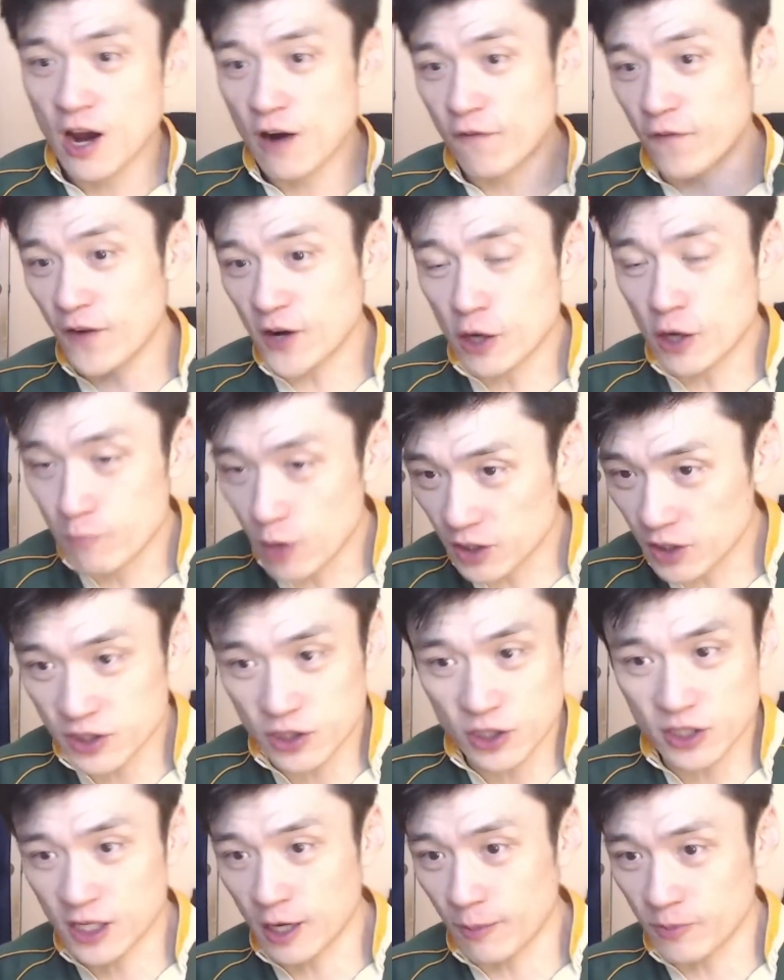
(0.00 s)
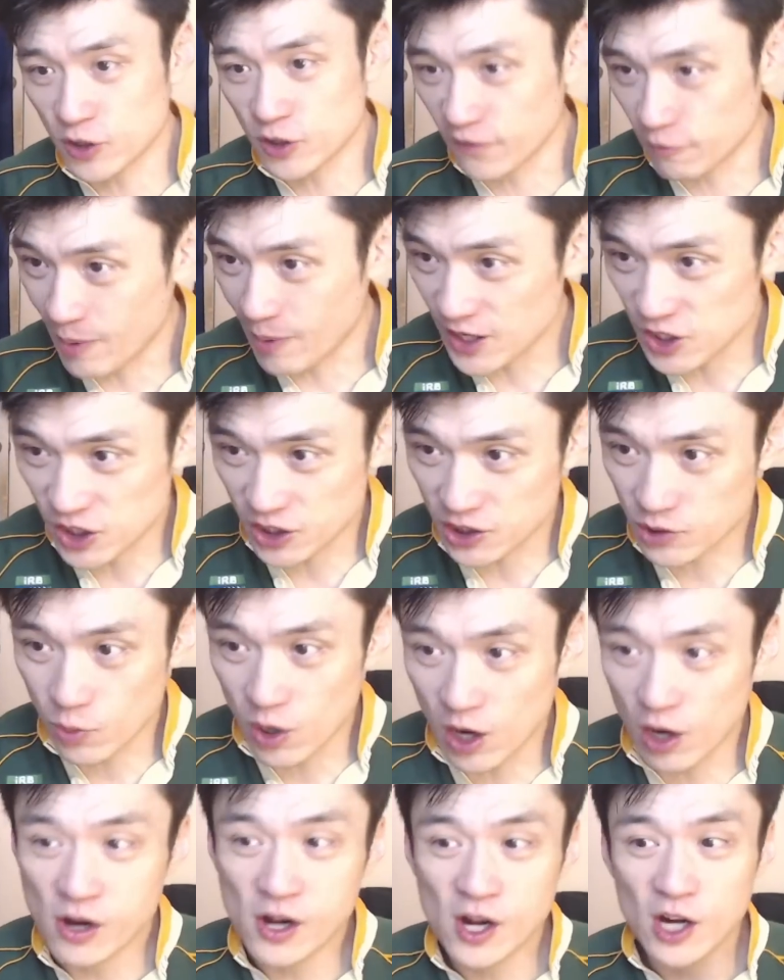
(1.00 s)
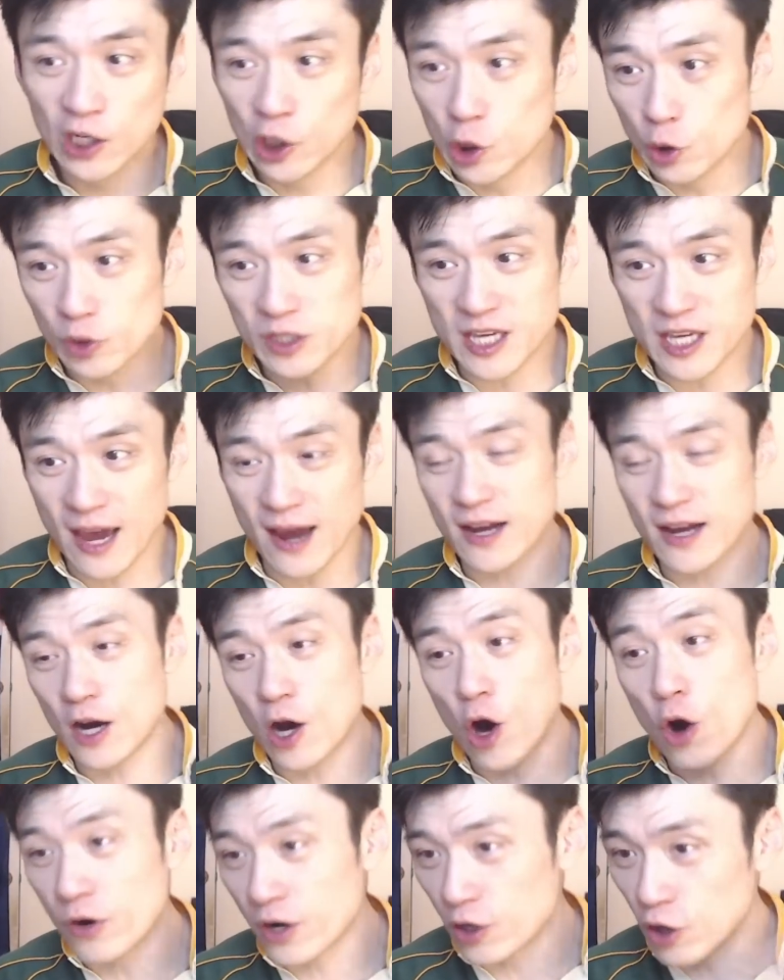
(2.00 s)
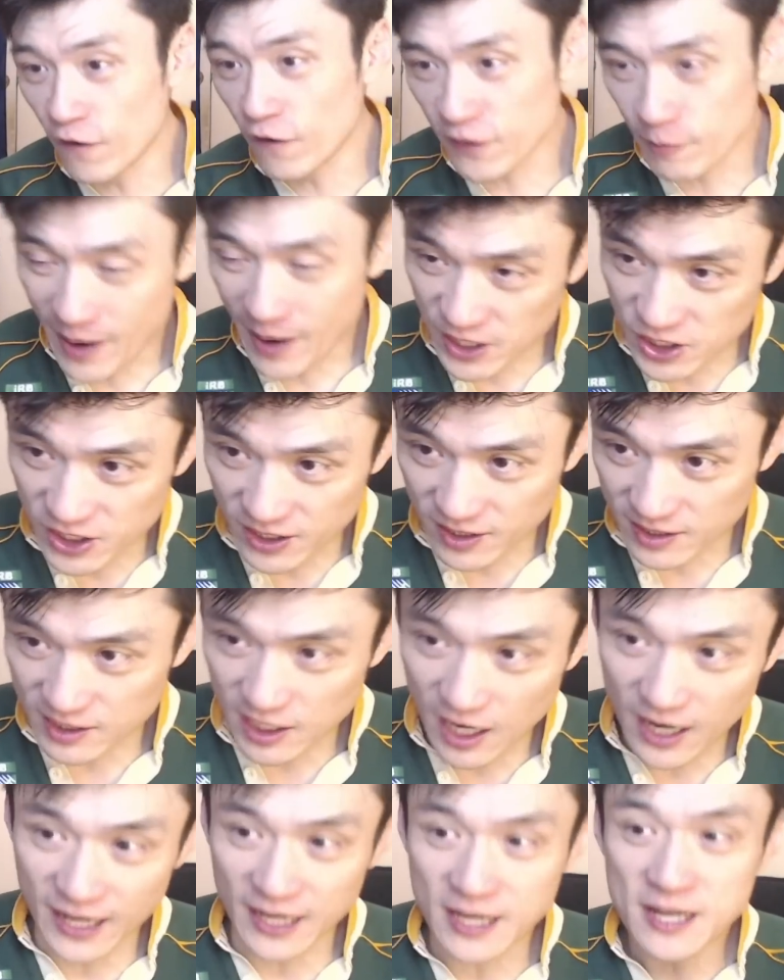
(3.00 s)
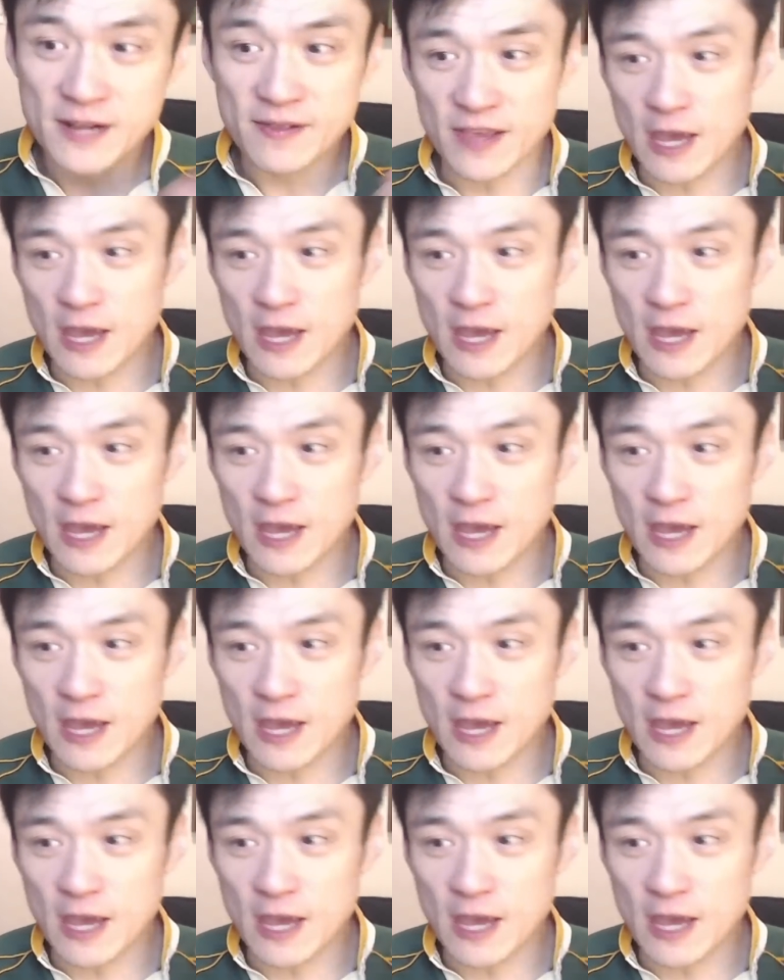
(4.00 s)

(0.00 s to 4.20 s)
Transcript: Franco Mostert comes off the bench as well. Lou Diaga on and off the bench and starting.